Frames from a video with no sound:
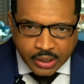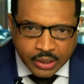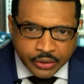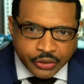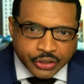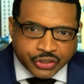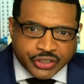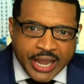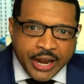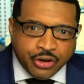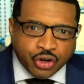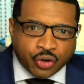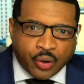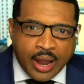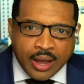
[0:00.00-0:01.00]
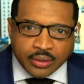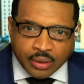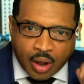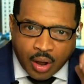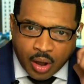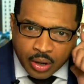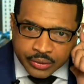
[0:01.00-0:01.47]
The stand your ground
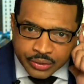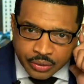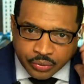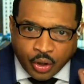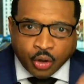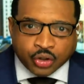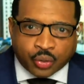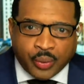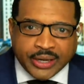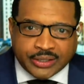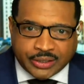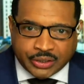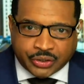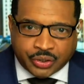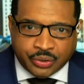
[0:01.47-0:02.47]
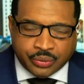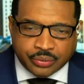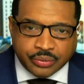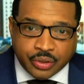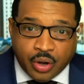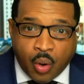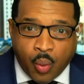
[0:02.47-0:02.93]
laws, those are racist too.
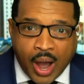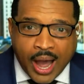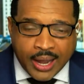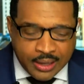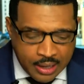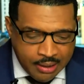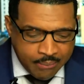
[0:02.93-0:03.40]
You know why?